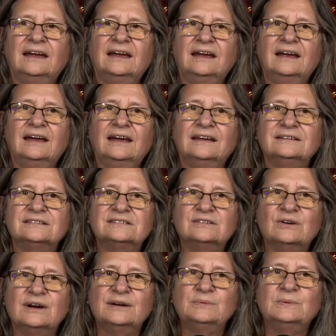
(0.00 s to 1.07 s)
And so
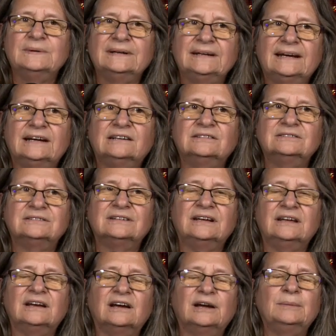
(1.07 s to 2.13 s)
I went out
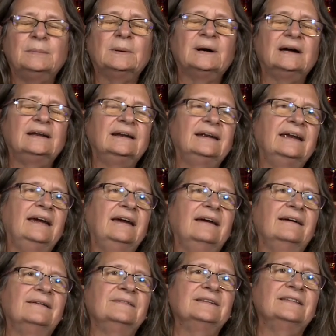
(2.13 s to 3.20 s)
and I bought
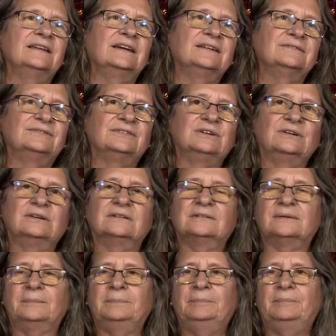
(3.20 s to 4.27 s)
everything for
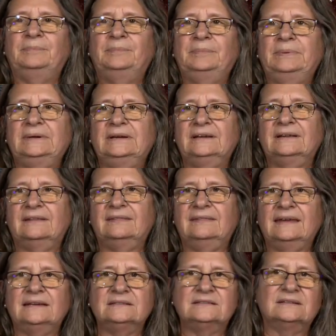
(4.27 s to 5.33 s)
a big
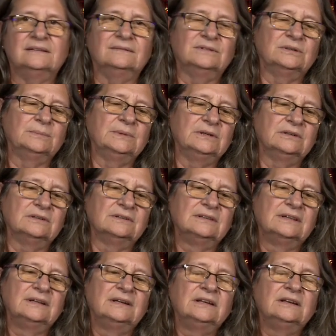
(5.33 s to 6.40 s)
Thanksgiving meal.
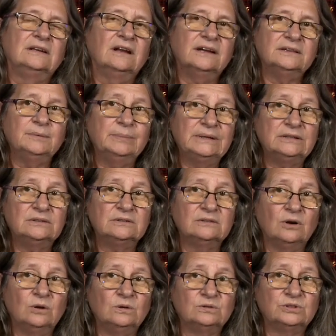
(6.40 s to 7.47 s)
Not the big
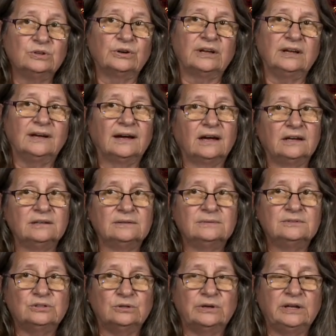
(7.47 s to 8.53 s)
whole turkey. I got a
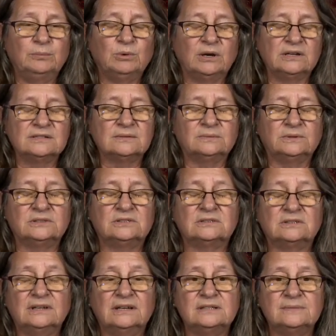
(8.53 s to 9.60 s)
turkey breast, which
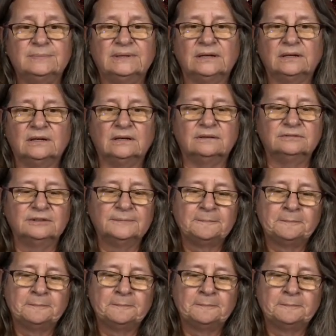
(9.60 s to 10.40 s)
that's big enough.